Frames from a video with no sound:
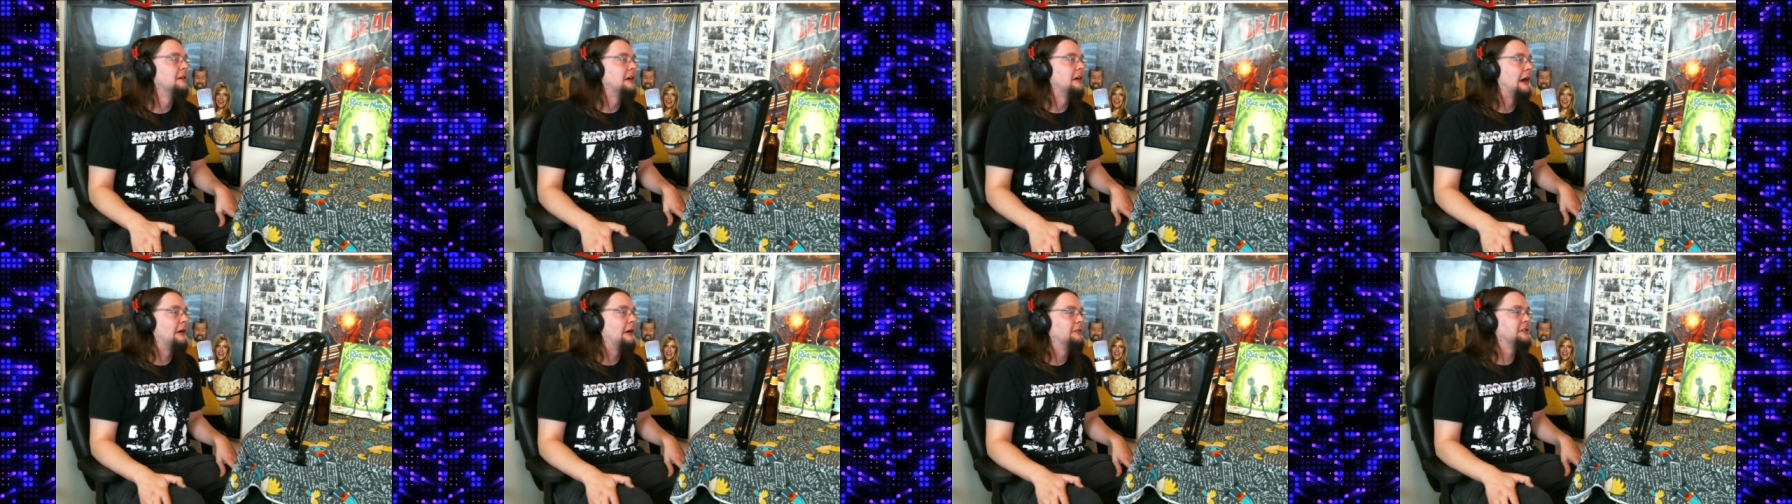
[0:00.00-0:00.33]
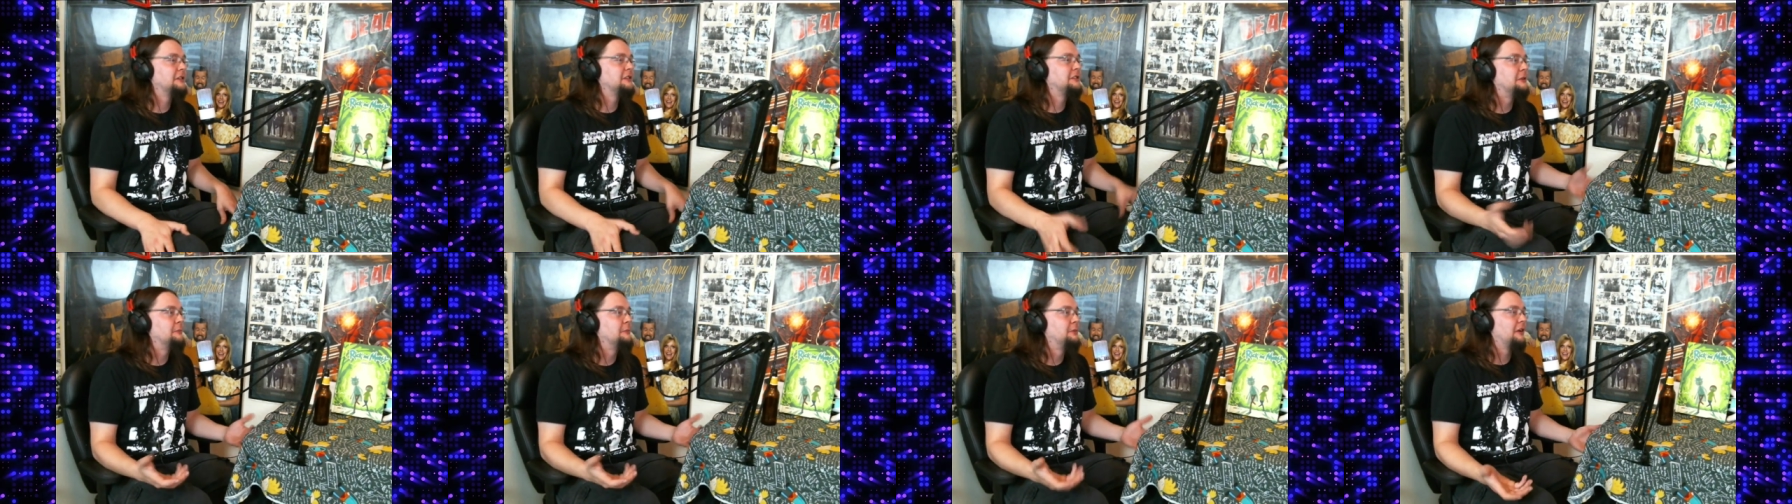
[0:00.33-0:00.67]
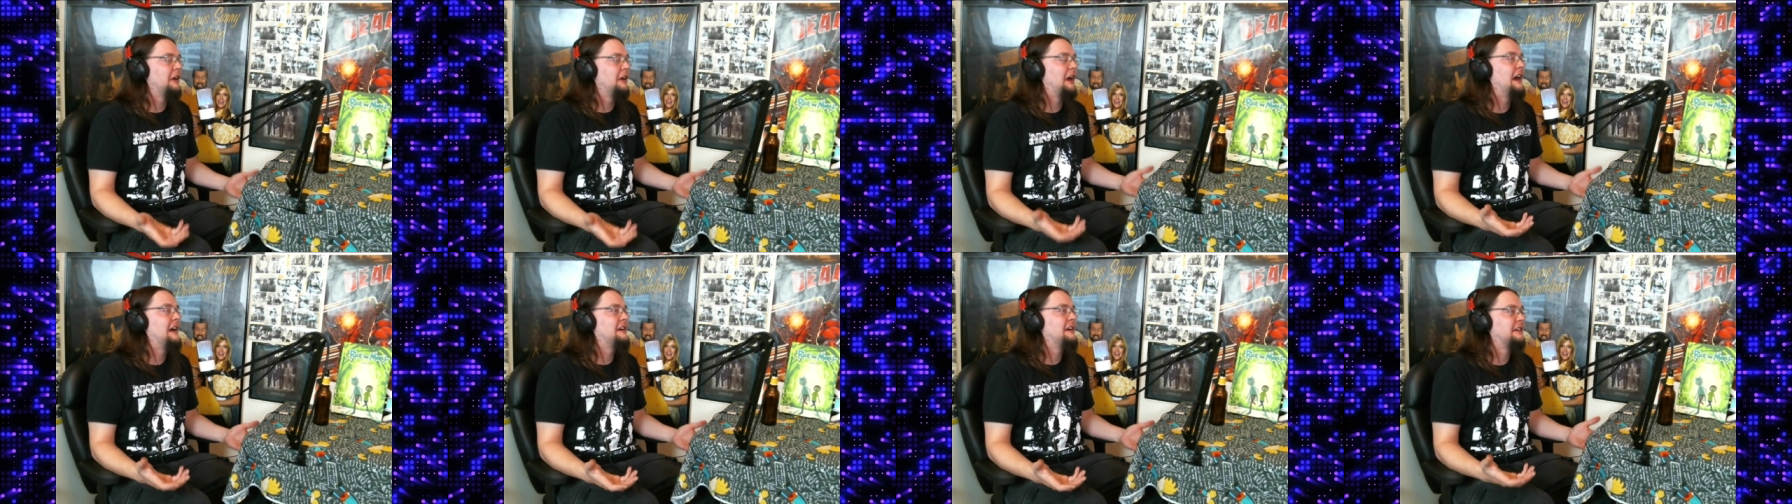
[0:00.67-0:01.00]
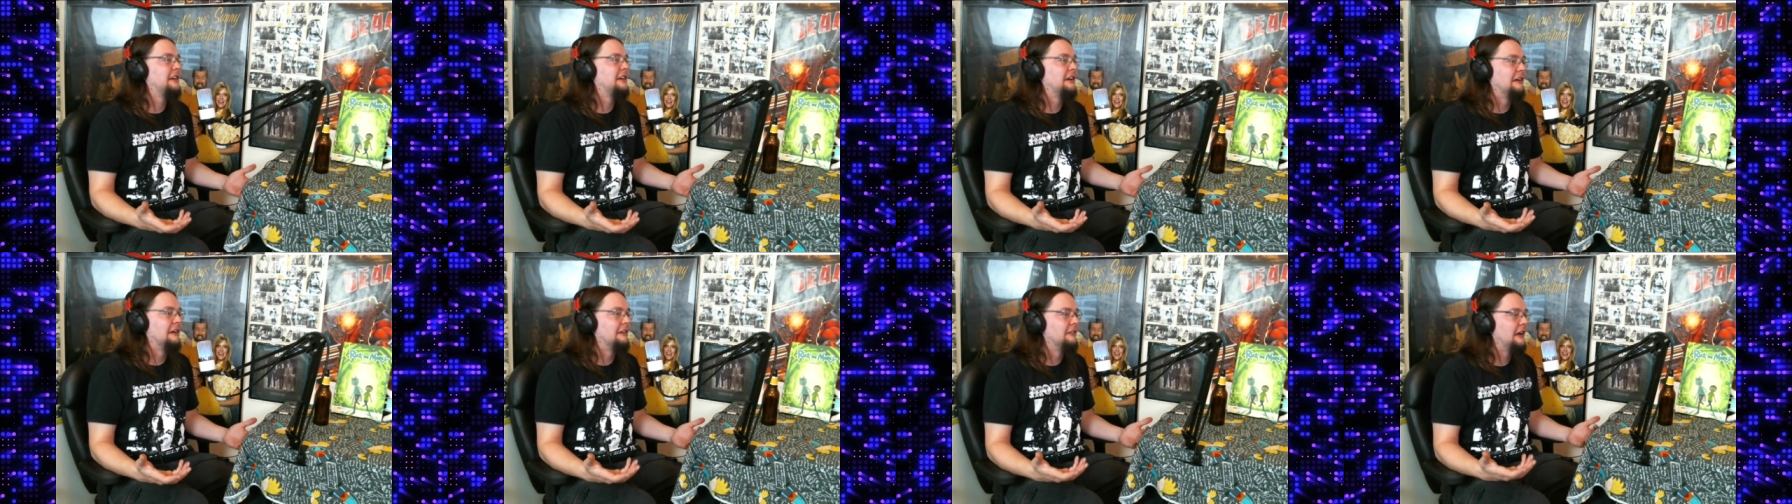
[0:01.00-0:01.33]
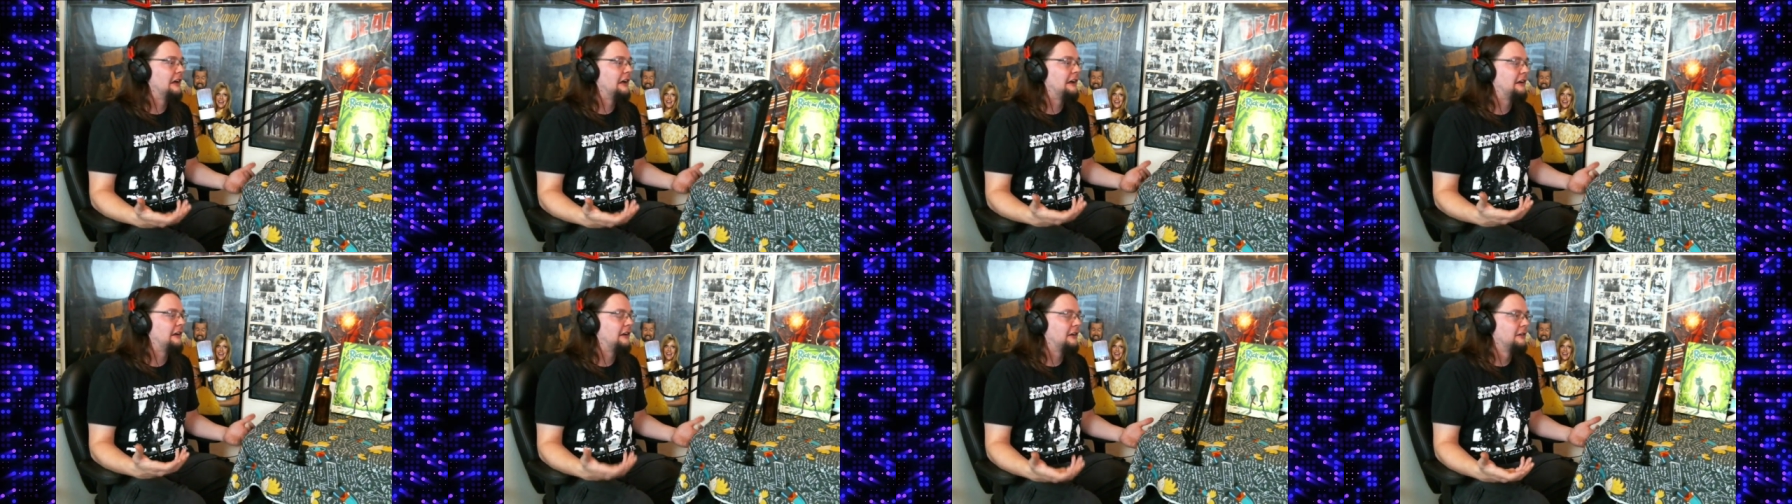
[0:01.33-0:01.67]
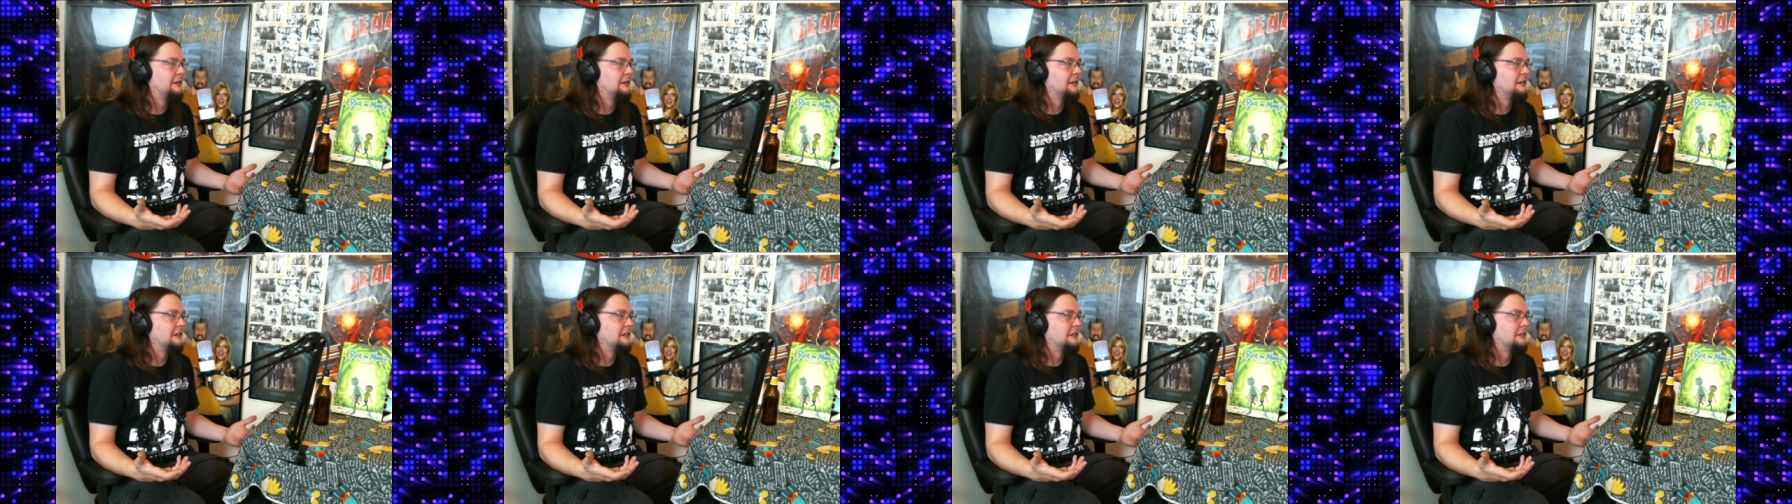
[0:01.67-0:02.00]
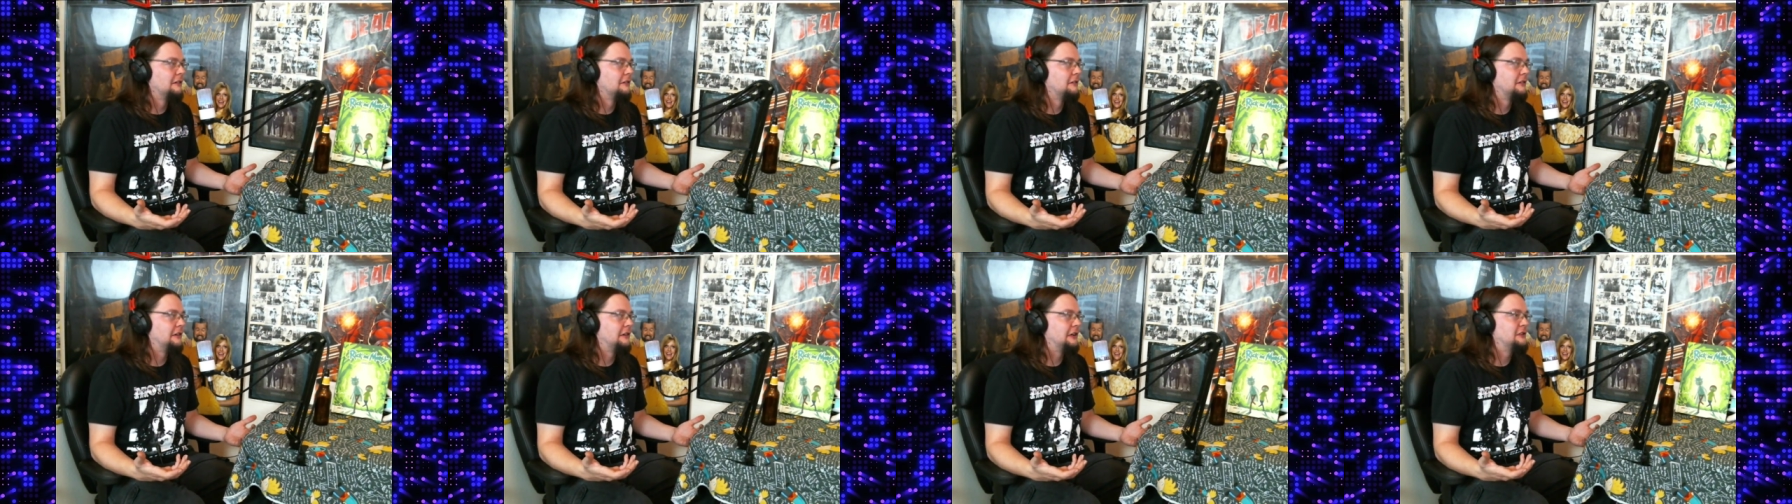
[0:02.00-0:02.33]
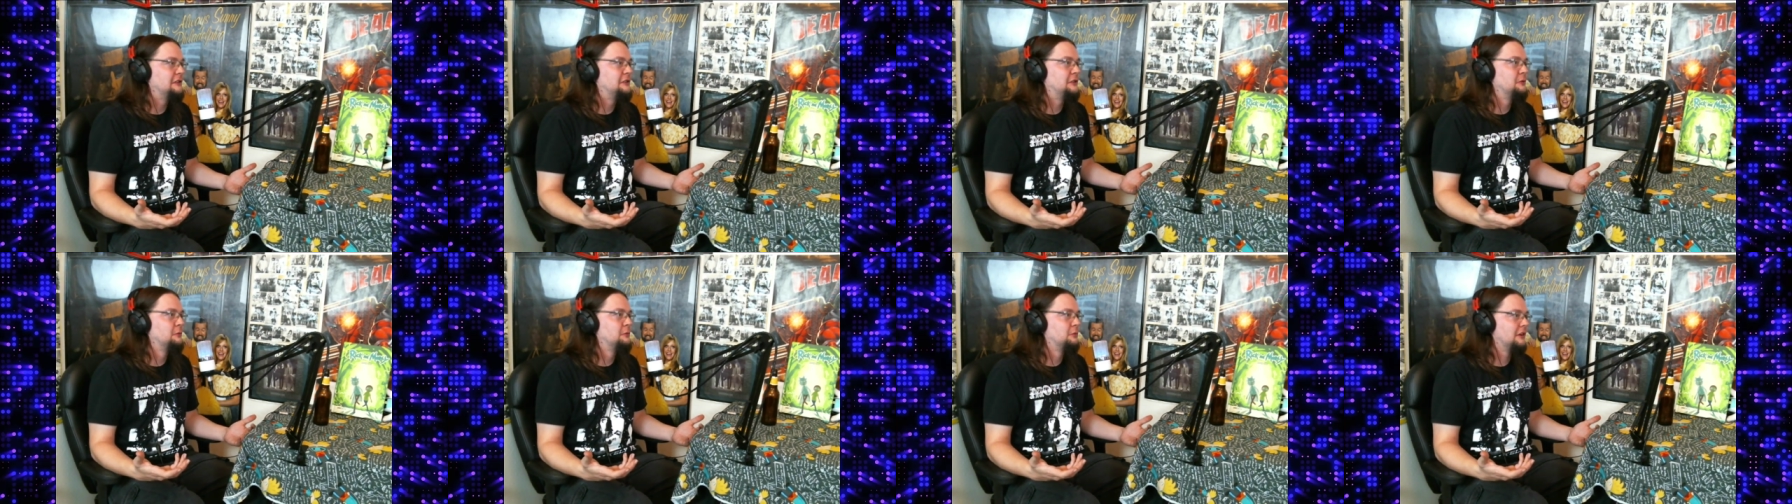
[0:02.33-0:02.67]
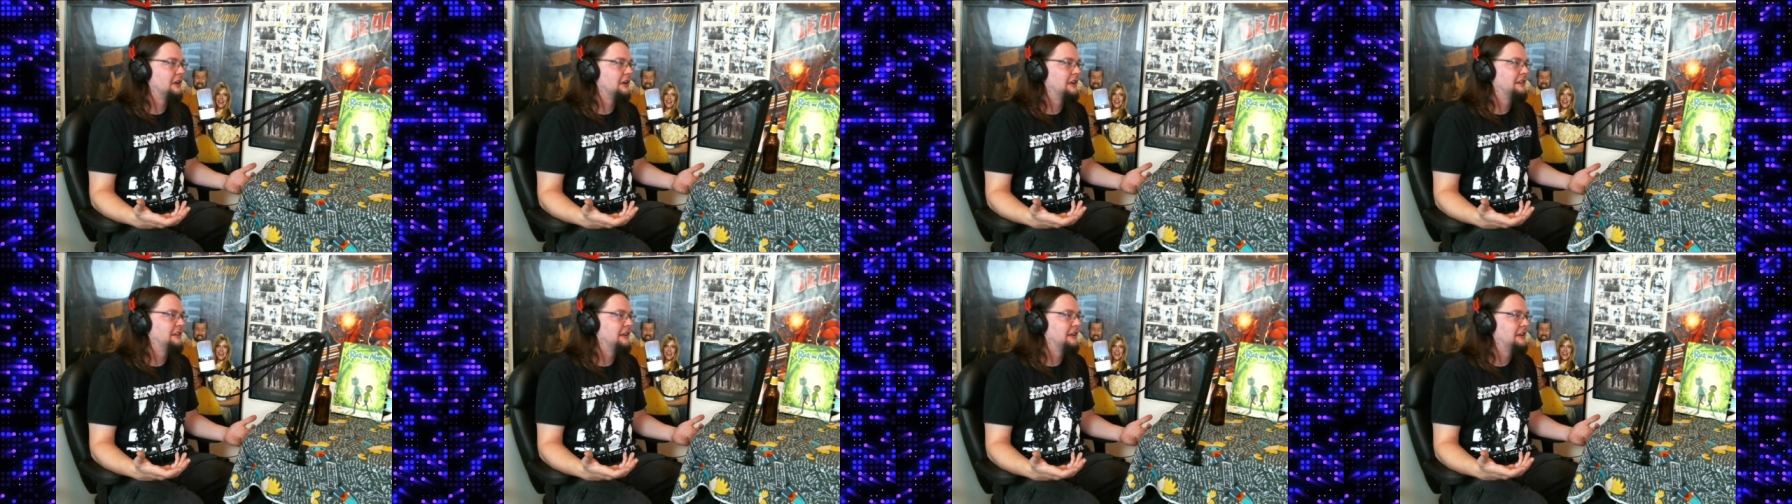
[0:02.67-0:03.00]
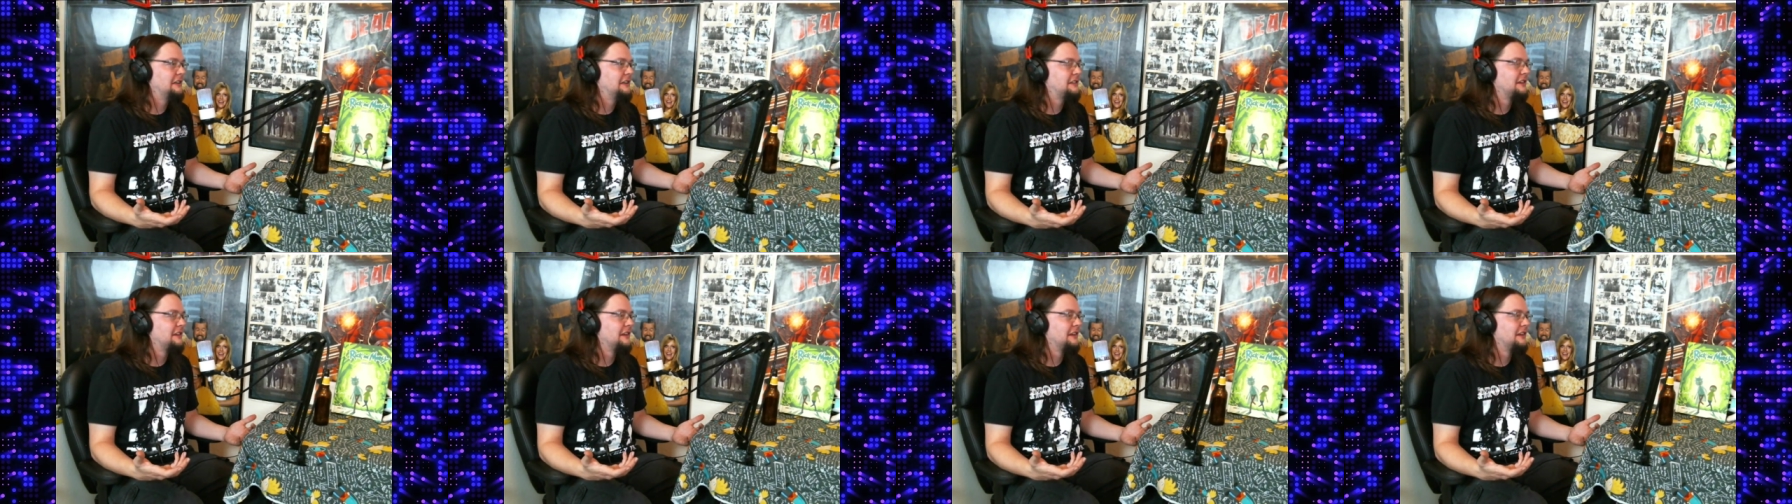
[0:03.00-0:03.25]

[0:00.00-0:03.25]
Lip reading: I was just simply asking, like, did you read this?